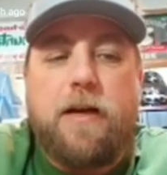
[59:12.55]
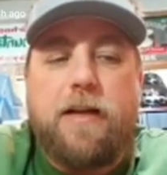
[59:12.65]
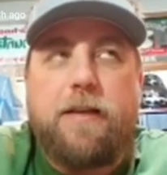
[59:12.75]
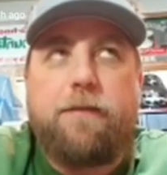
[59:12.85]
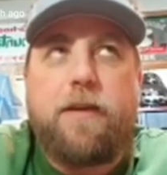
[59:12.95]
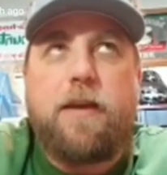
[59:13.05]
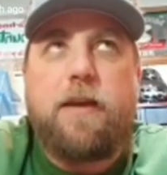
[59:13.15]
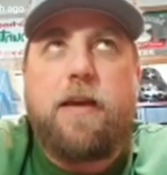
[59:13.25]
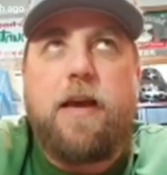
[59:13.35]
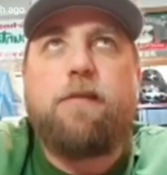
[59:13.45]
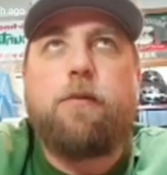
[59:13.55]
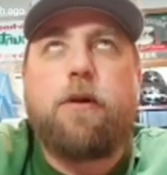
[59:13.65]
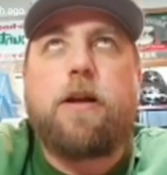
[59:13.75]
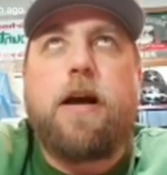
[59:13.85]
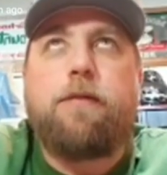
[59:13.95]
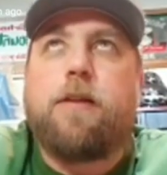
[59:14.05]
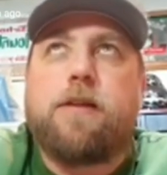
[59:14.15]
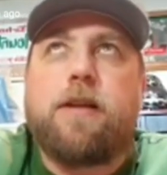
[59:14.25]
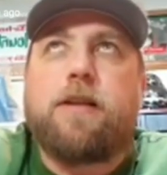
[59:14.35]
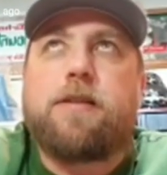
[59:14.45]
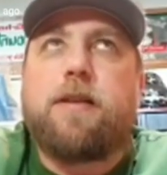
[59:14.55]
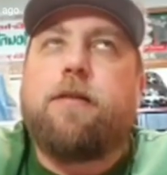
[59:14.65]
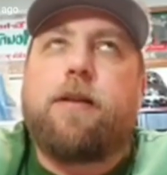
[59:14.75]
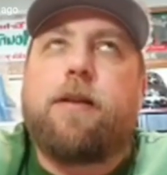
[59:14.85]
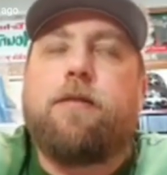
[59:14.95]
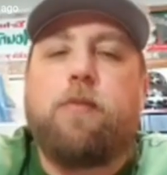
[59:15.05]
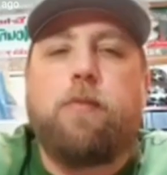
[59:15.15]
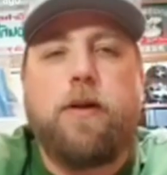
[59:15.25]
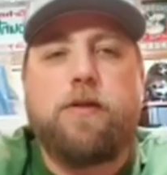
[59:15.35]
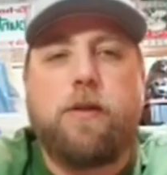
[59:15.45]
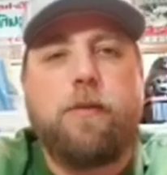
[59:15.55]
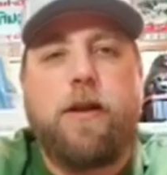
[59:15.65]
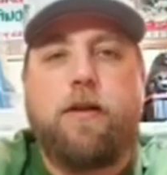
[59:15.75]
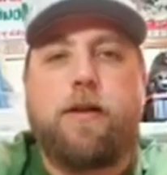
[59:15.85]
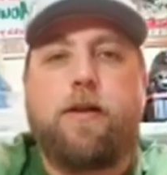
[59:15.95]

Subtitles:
I definitely have more confidence in a sea rig than a football jig, but I don't